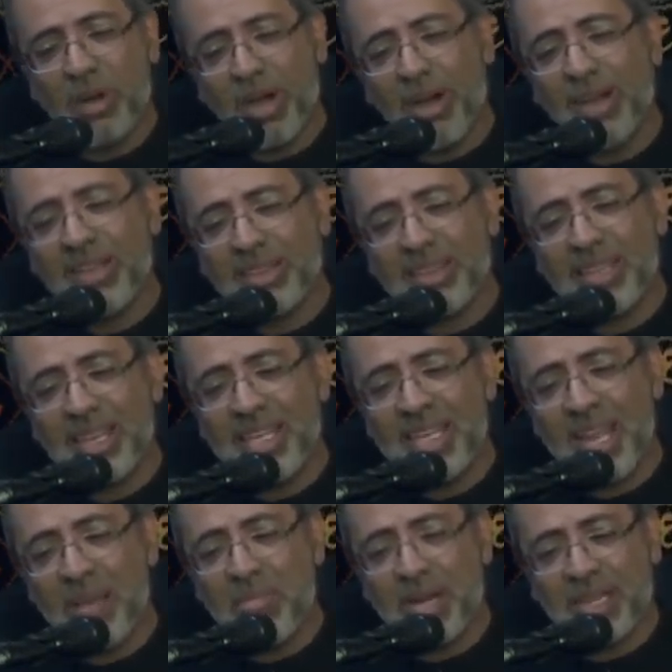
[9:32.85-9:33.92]

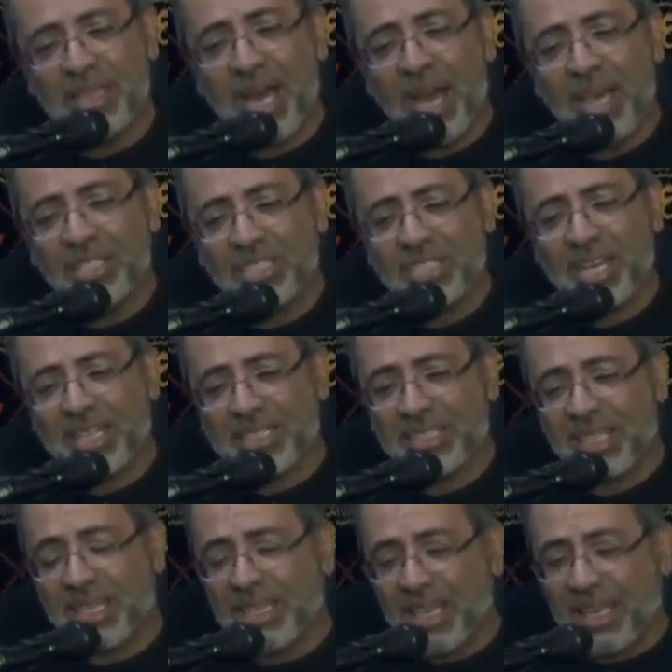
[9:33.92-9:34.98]
bahut na bardasht kar
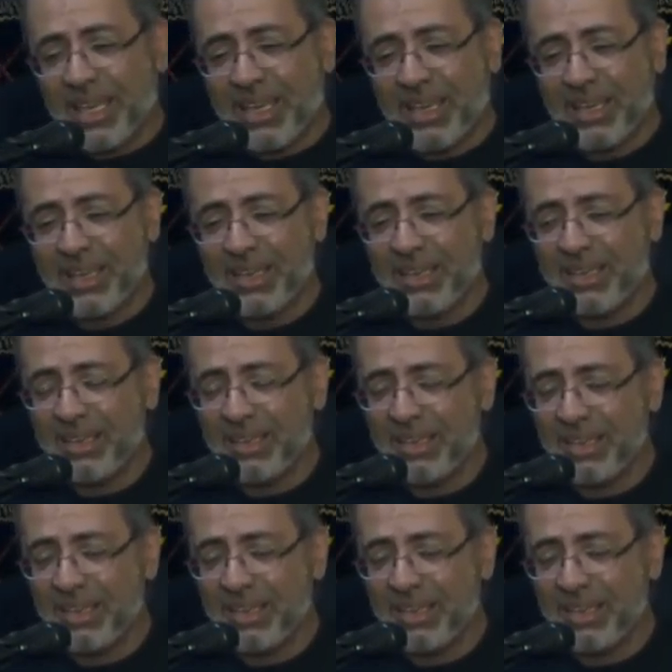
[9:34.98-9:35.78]
saki.